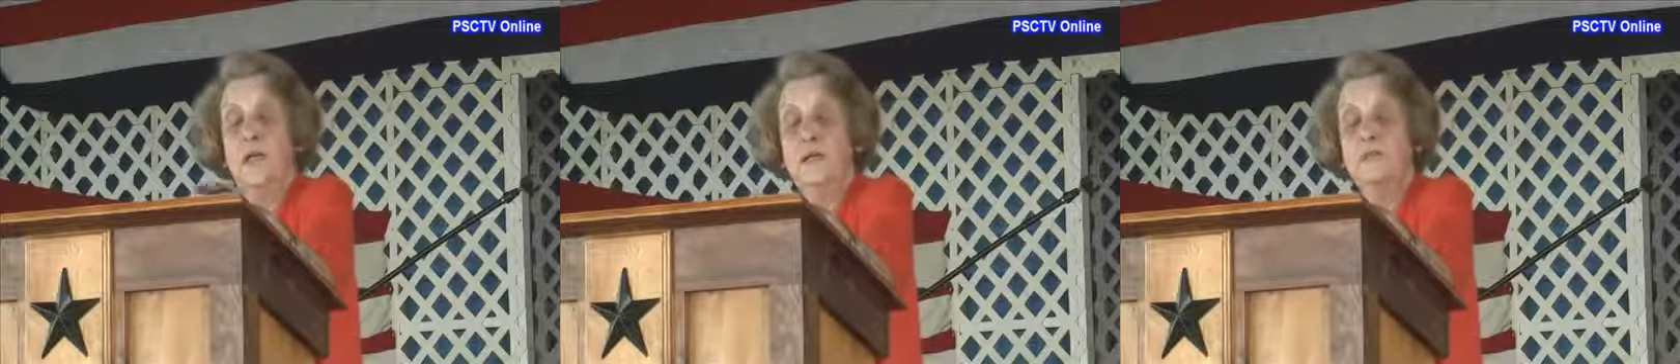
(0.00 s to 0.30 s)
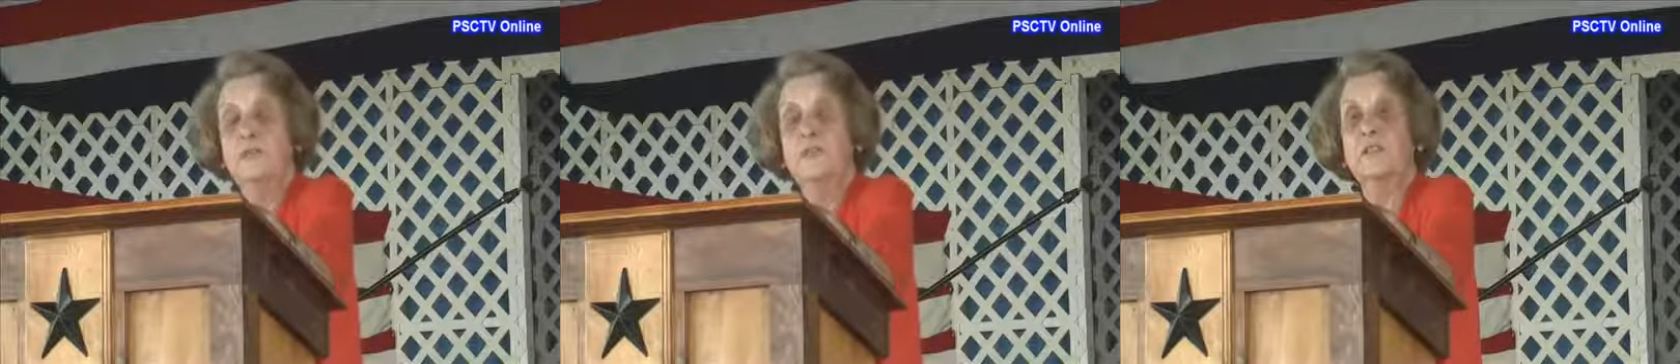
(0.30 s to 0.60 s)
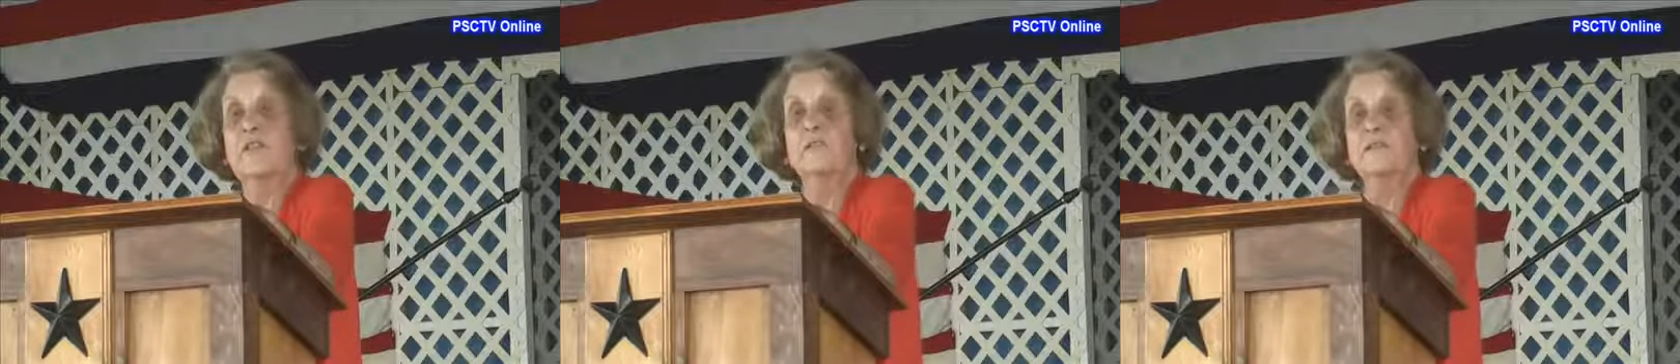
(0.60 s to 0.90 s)
had to
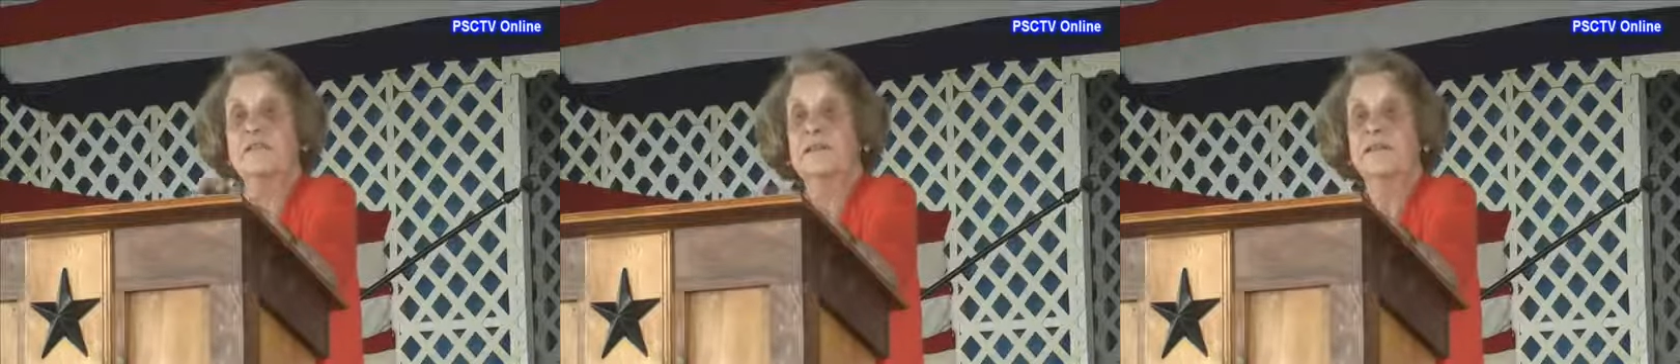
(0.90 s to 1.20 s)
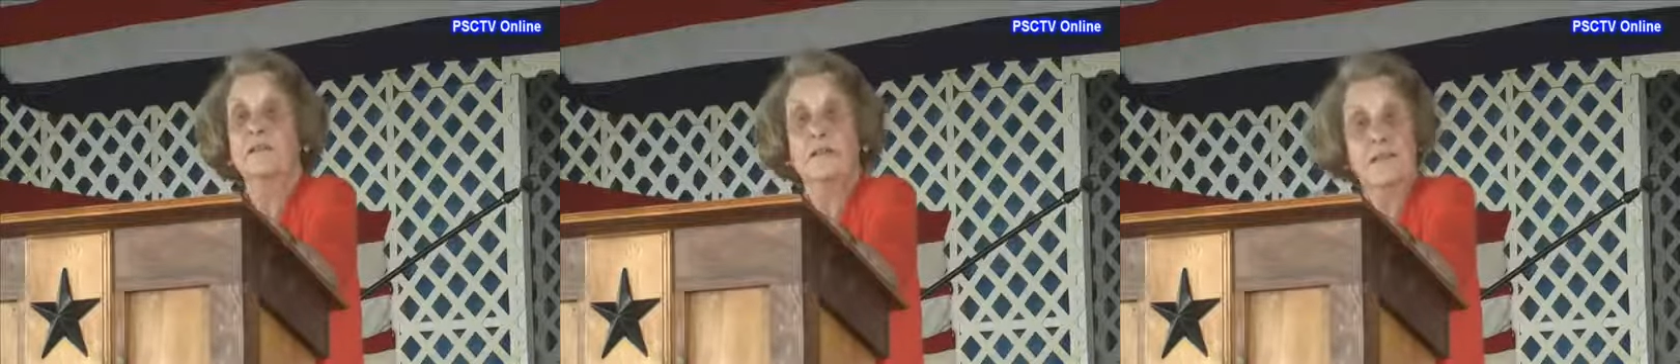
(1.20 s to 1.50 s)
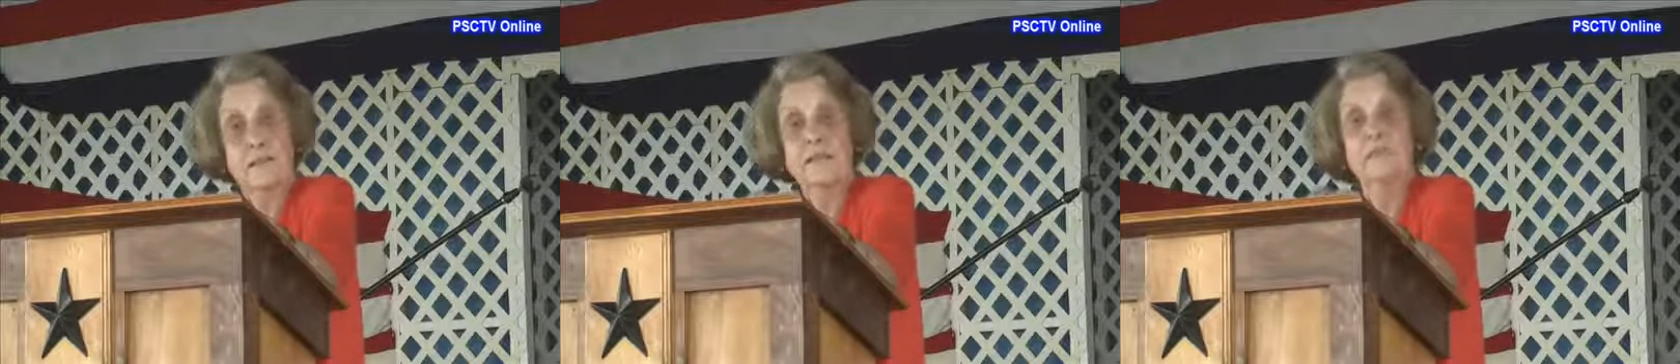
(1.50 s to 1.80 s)
attend the
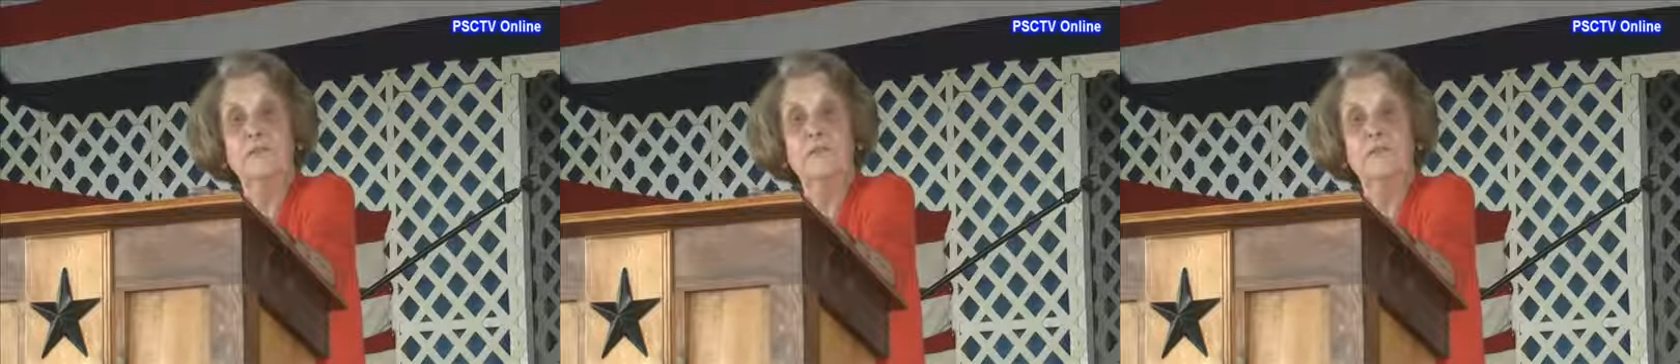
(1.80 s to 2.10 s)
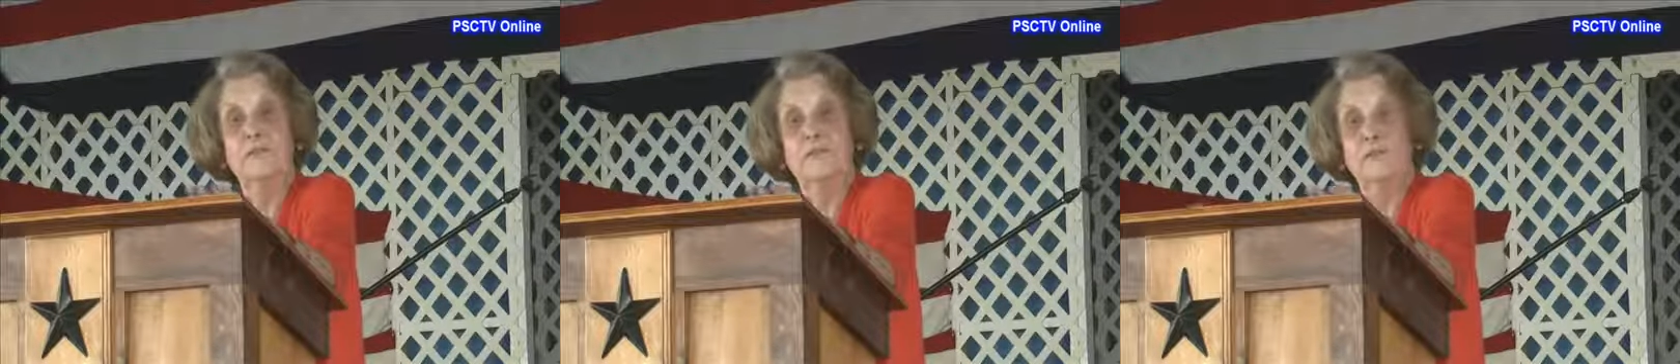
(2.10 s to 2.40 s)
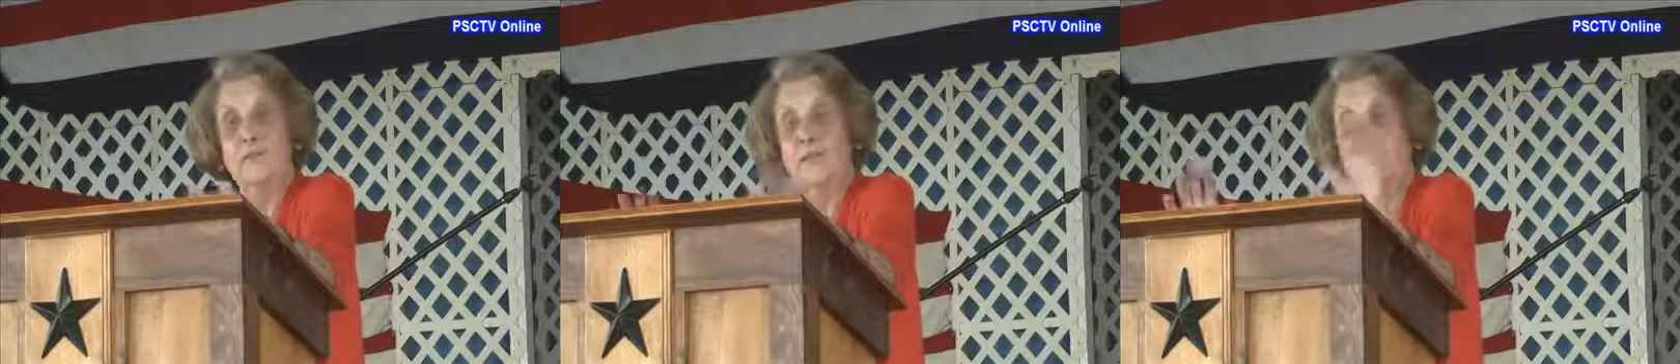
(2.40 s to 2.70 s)
Hitler Youth,
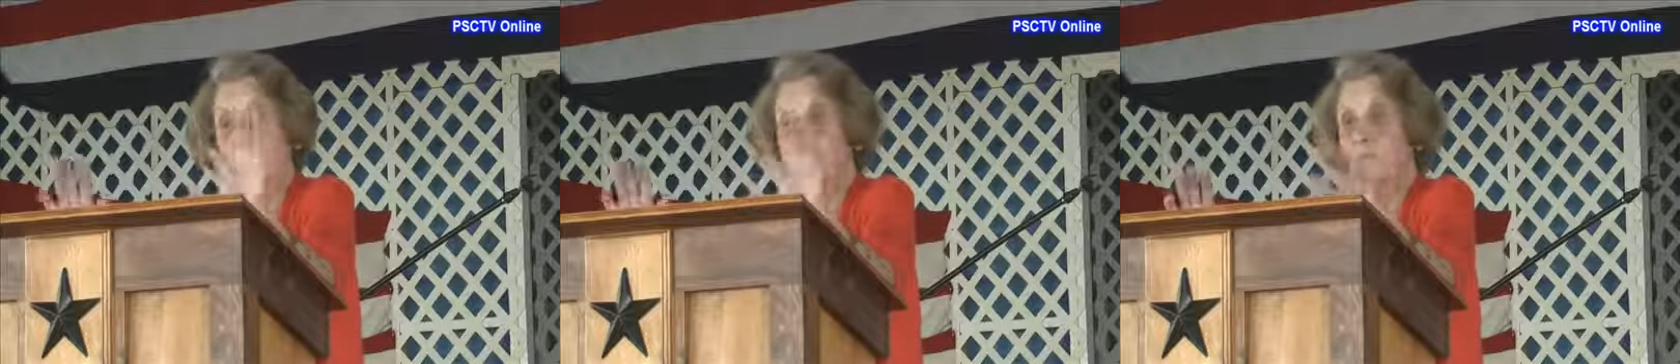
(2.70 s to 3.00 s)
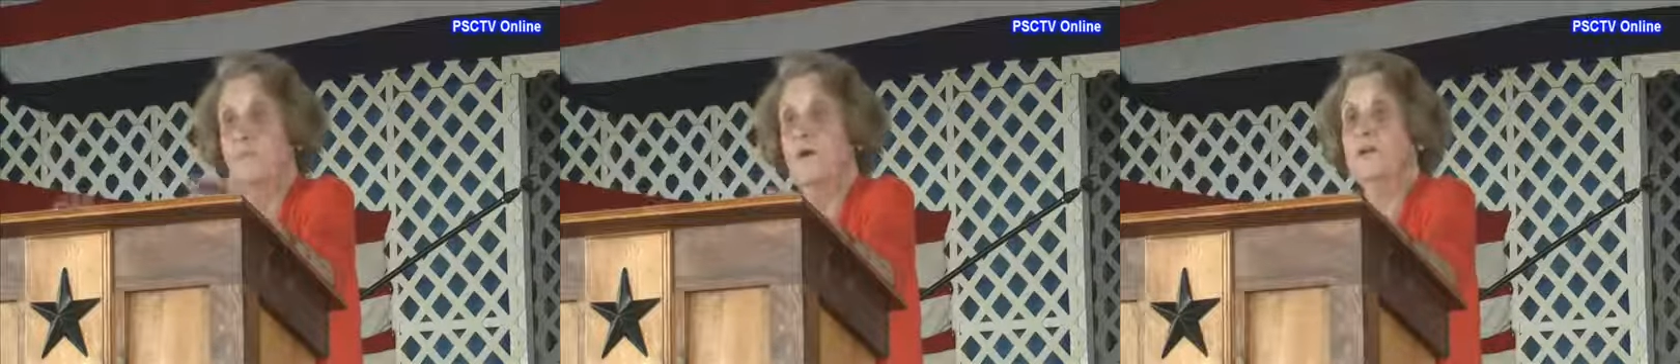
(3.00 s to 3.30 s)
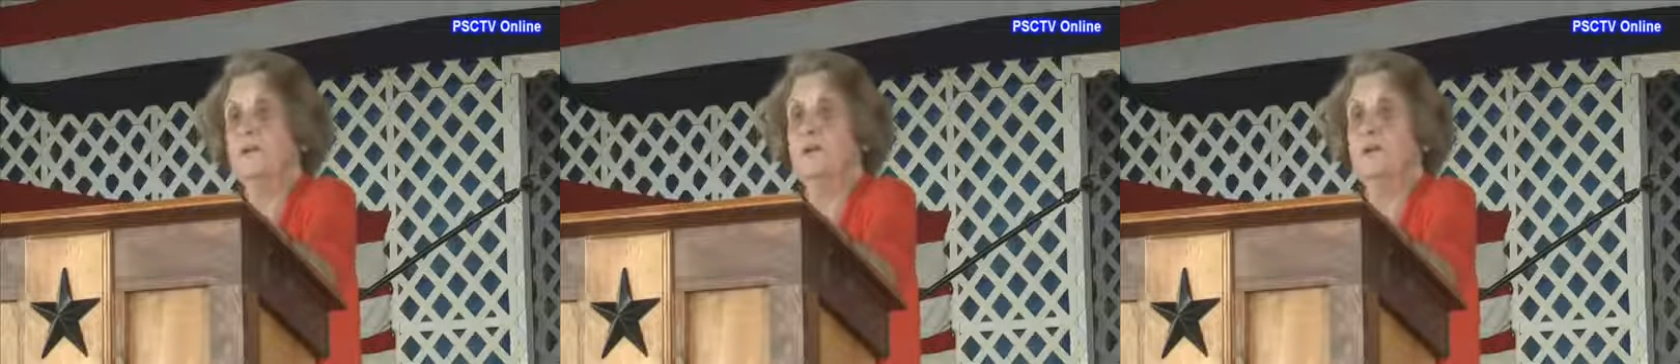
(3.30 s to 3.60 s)
that was
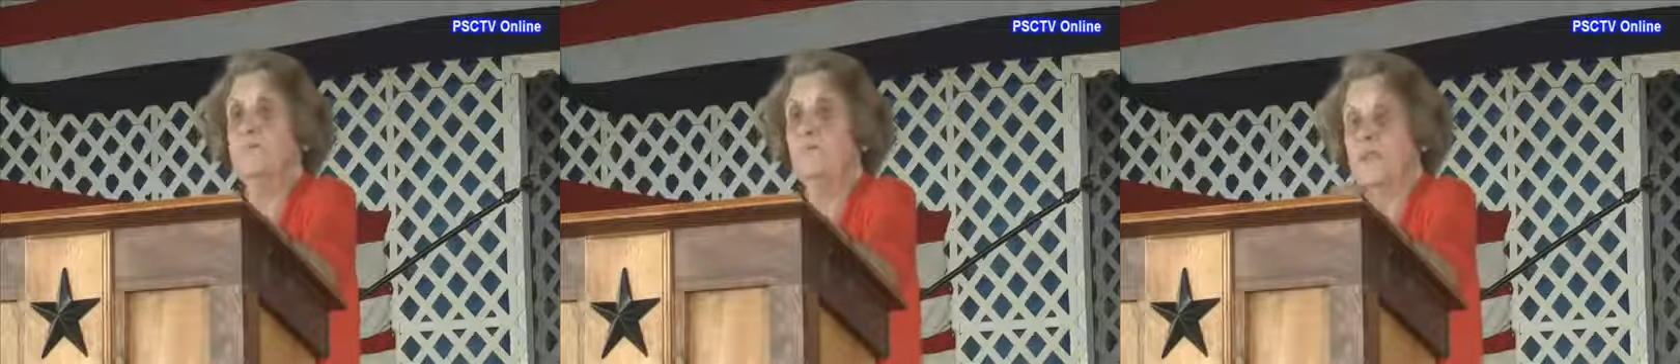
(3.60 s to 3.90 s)
compulsory.